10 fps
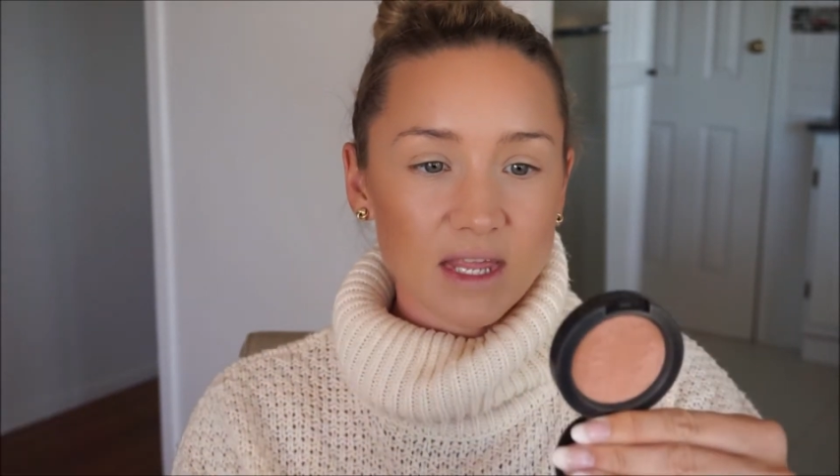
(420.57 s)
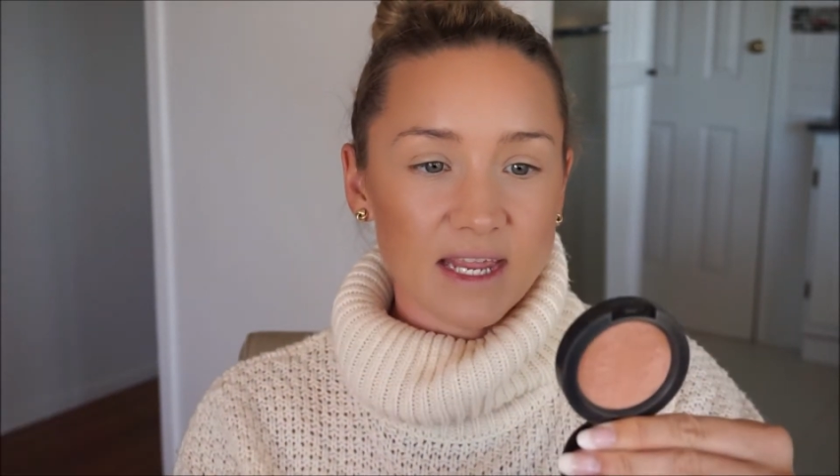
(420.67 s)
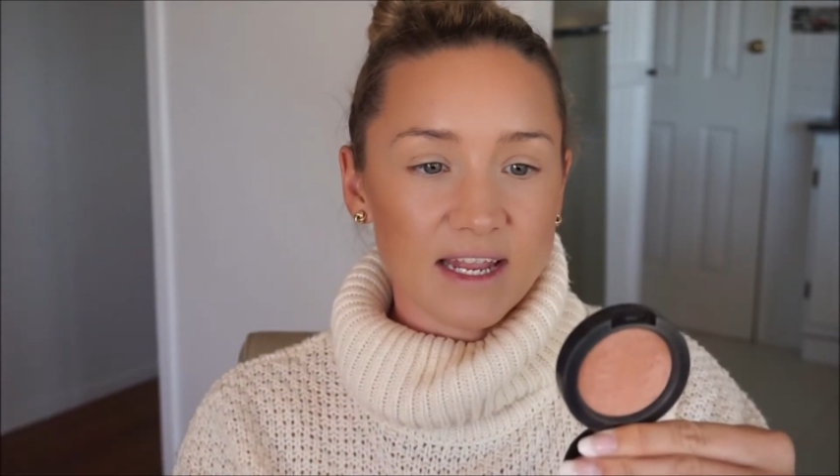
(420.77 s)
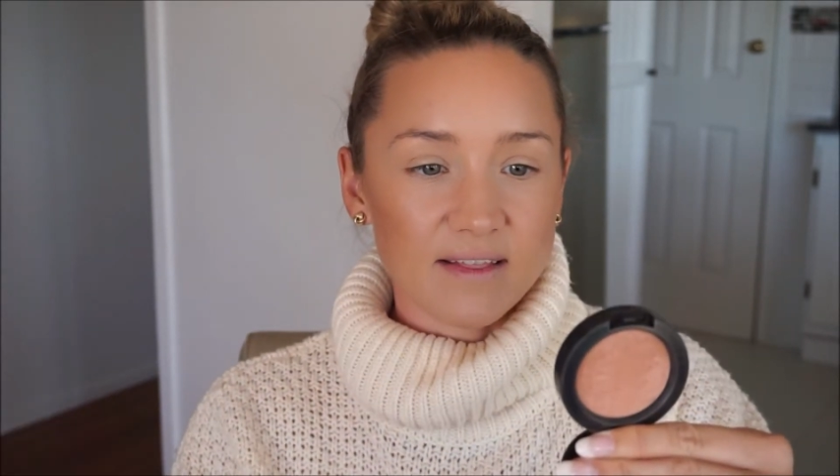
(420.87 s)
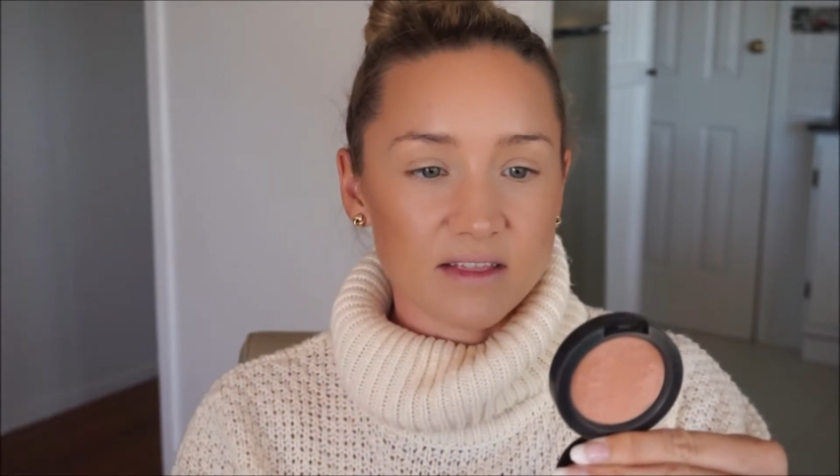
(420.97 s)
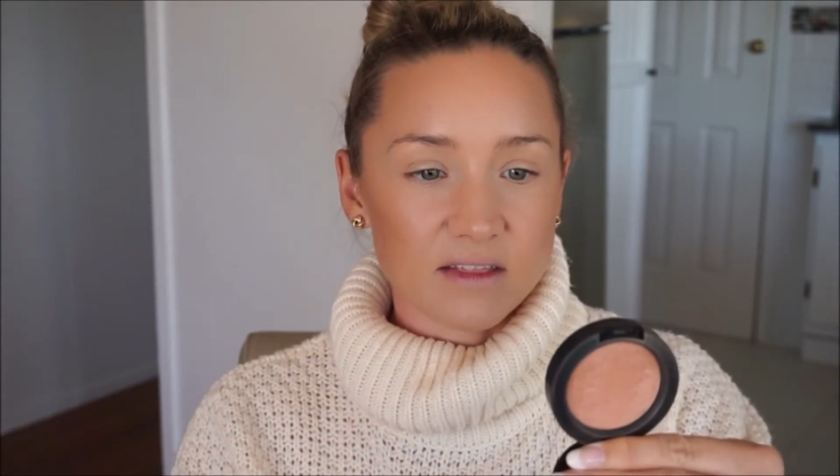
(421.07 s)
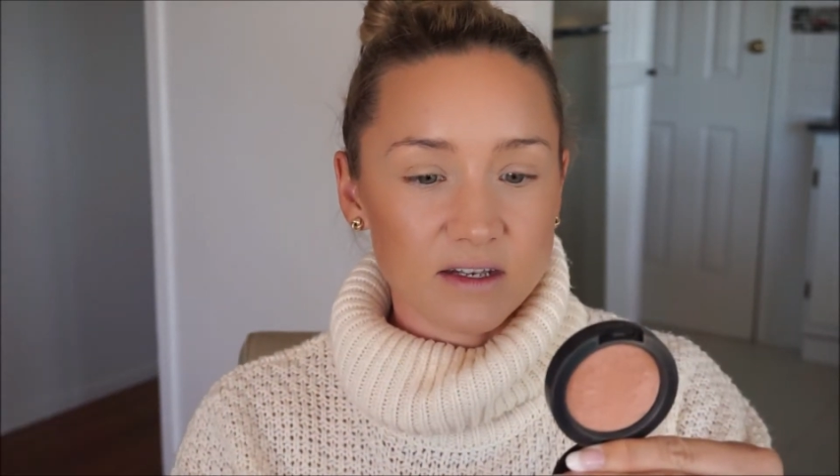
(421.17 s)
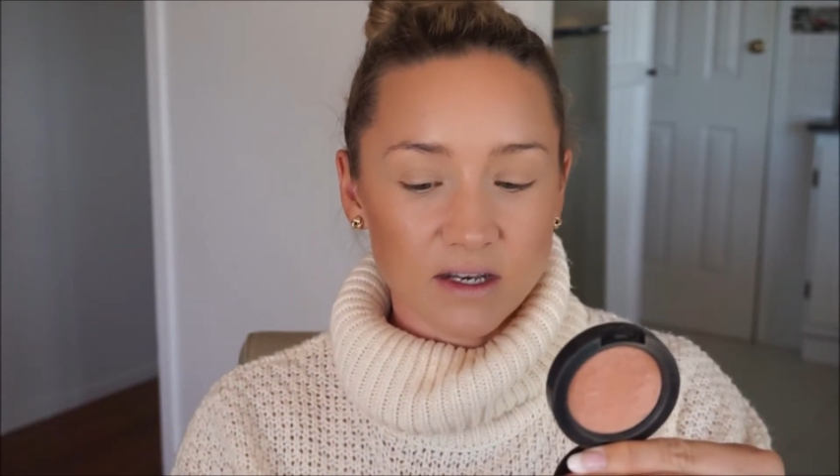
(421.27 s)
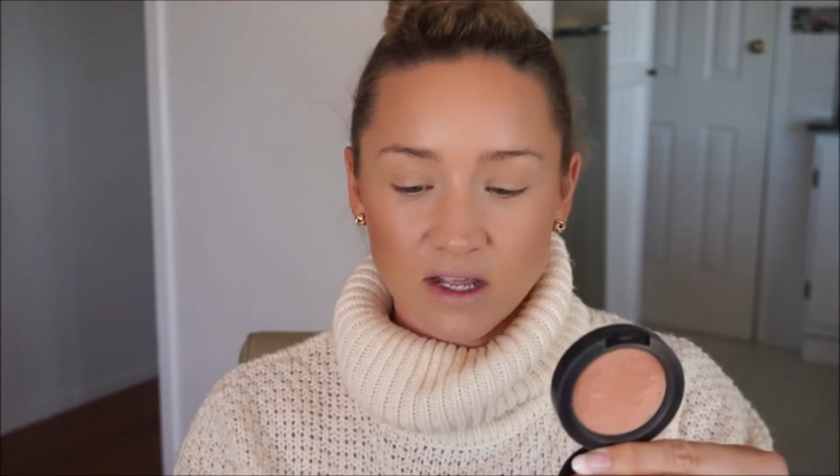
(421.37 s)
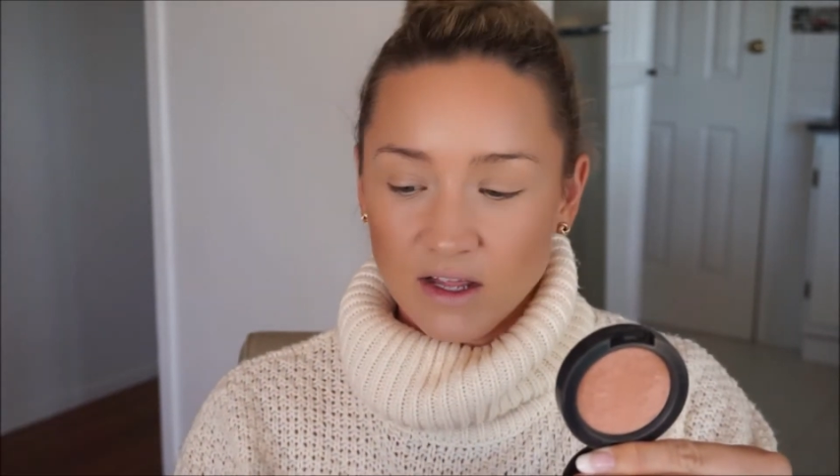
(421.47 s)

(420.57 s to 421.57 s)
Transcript: in